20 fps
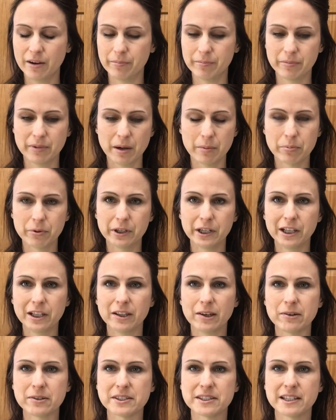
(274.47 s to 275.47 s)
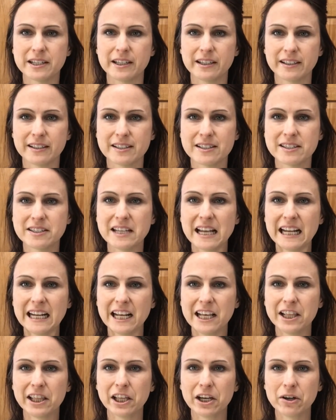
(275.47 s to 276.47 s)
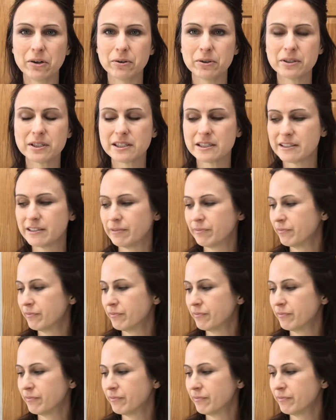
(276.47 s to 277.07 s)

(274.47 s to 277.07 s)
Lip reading: come pretty close to staining those.